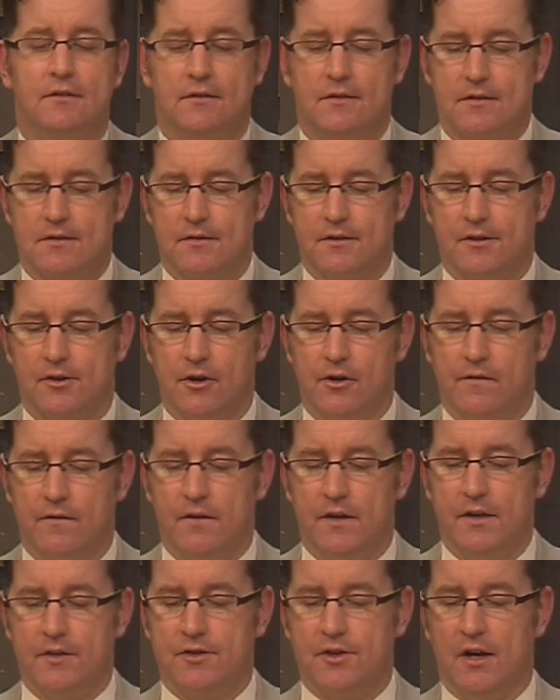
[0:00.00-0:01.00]
Let's look
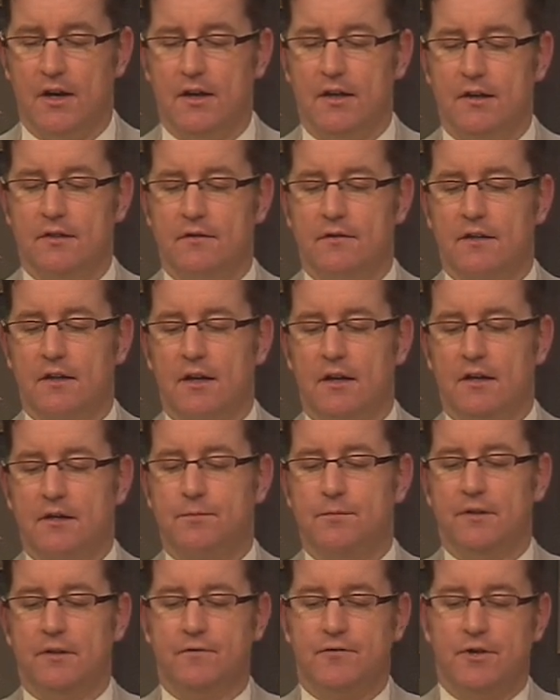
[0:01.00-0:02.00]
over at John, the
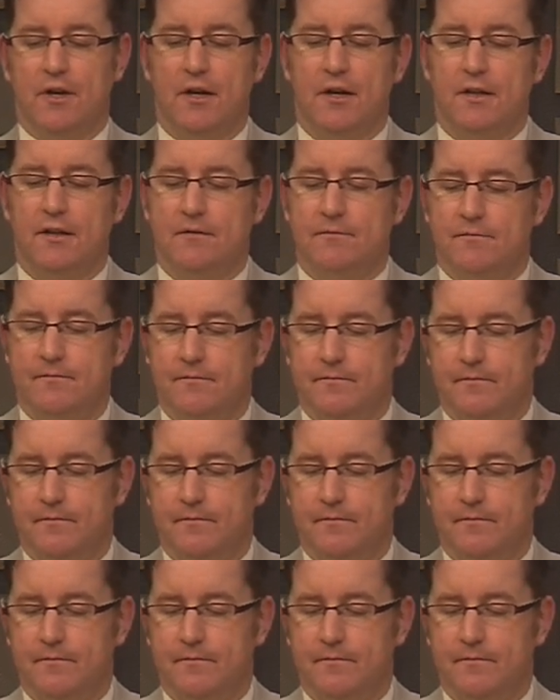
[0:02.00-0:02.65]
Gospel of John.